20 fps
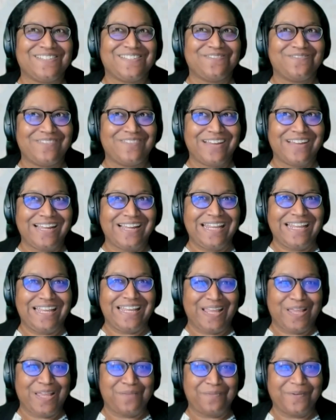a really
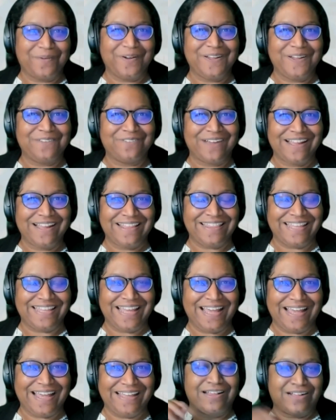key point right
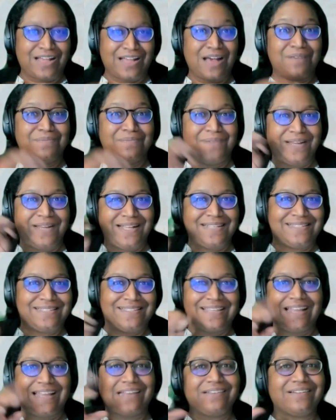there. Companies
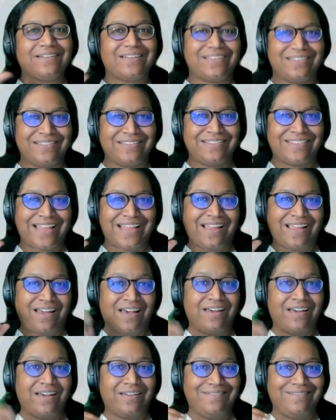think they
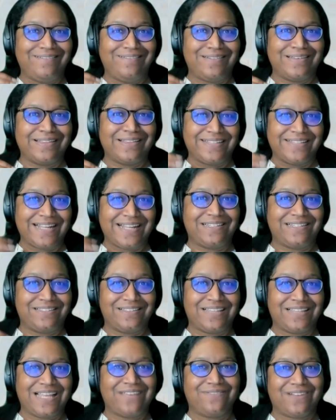own data
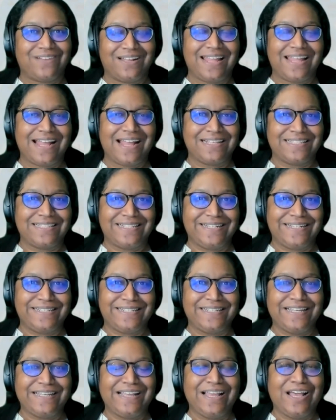that they've collected,
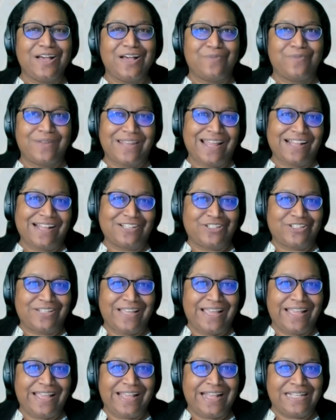when
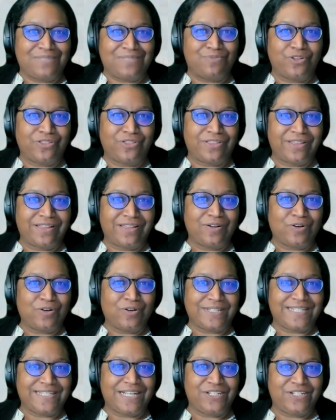actually it's more that
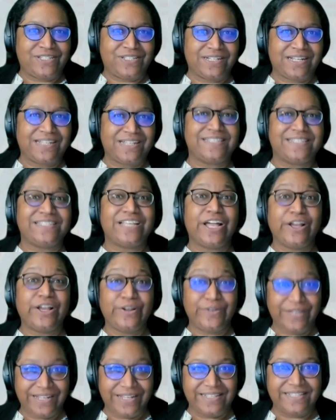organisations are
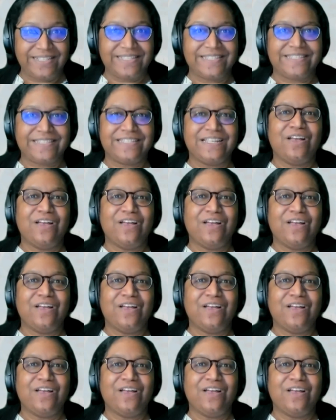custodians